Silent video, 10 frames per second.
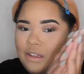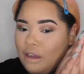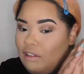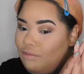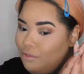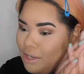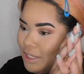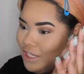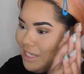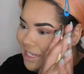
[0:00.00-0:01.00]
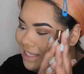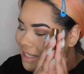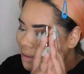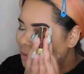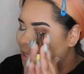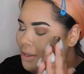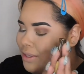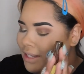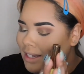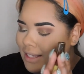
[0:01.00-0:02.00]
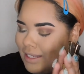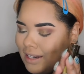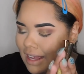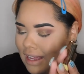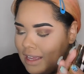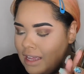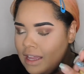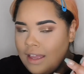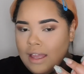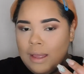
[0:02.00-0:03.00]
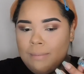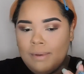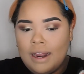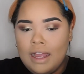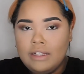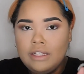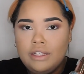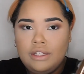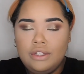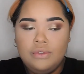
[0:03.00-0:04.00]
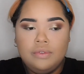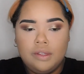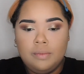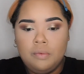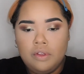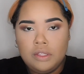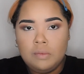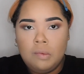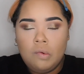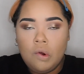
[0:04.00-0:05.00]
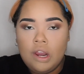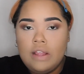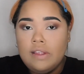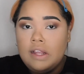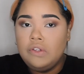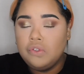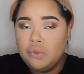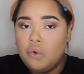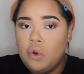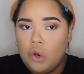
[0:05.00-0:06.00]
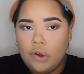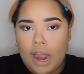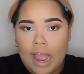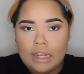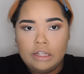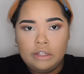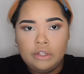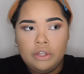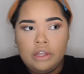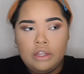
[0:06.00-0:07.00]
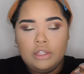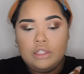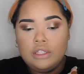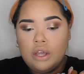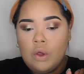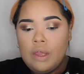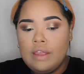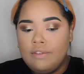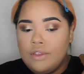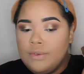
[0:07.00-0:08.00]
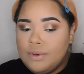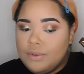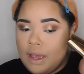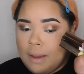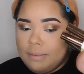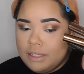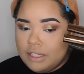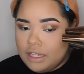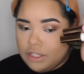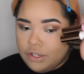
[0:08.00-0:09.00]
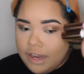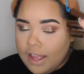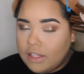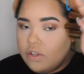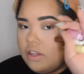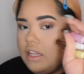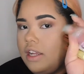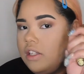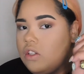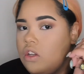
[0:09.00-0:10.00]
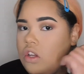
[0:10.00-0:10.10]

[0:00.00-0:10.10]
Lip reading: Unfortunately, I'm not using these today, but I did use them once before and they do crack. So if you do happen to get your hands on these,